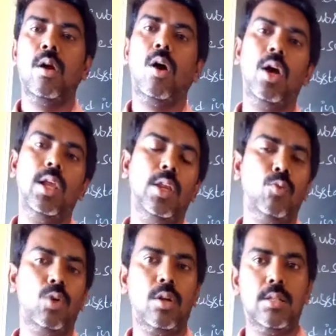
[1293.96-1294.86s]
Oil in
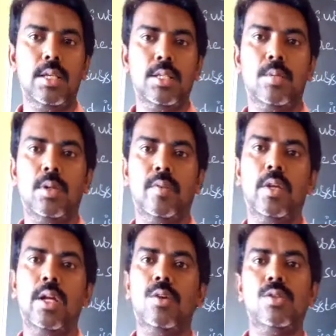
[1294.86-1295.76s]
water also example of the
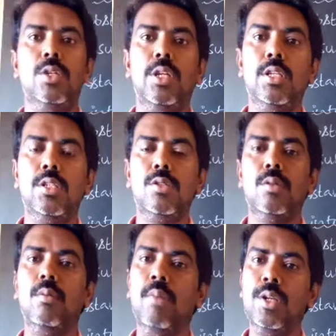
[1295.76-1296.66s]

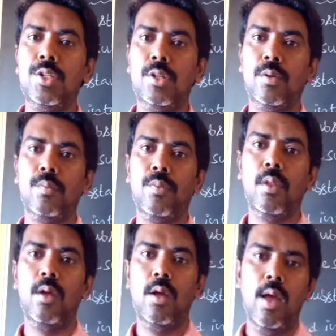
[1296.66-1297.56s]
heterogeneous mixture.
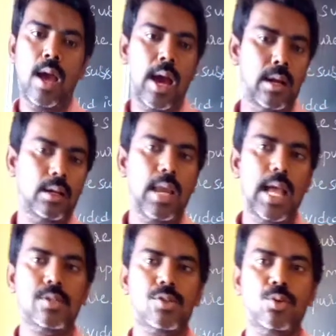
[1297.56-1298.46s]
And
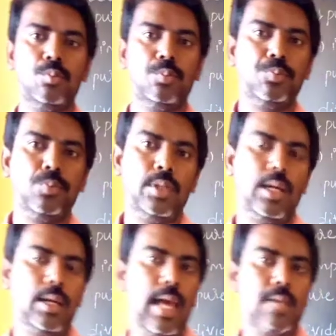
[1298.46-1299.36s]
classroom.
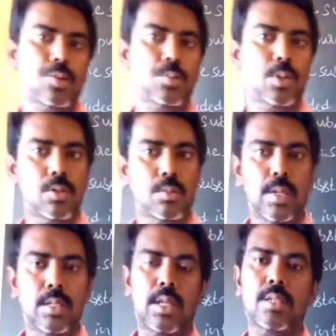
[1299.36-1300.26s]
The classroom also
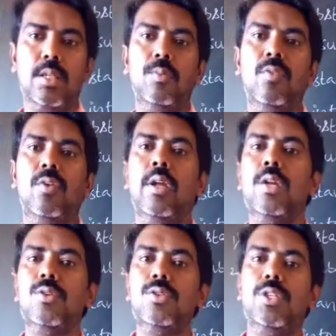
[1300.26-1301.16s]
best example for
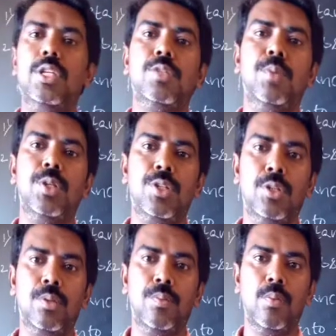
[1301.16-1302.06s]
heterogeneous
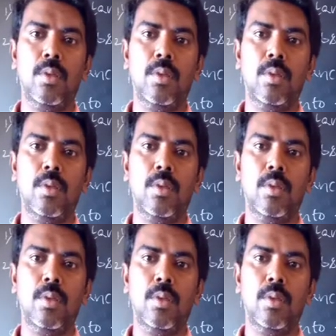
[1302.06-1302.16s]
mixture.